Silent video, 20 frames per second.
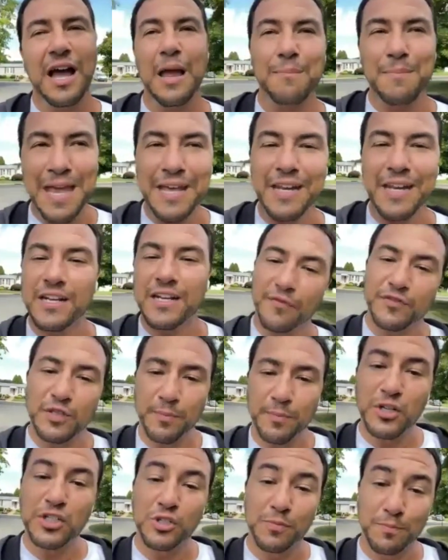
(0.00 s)
I'm mad enough
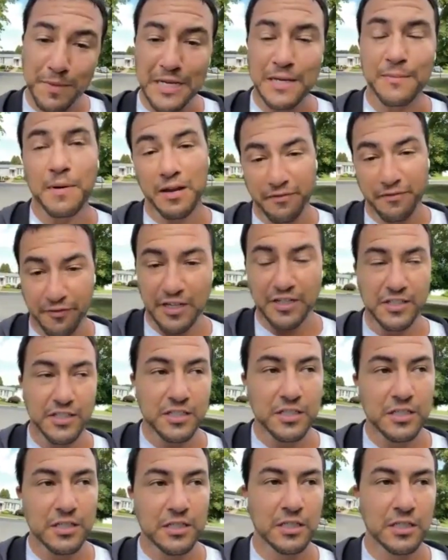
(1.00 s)
to punch me in my
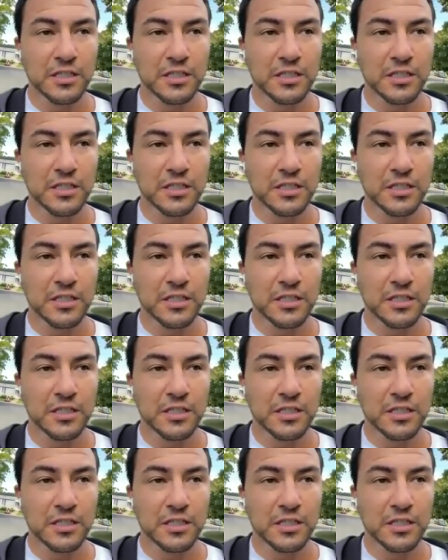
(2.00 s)
face.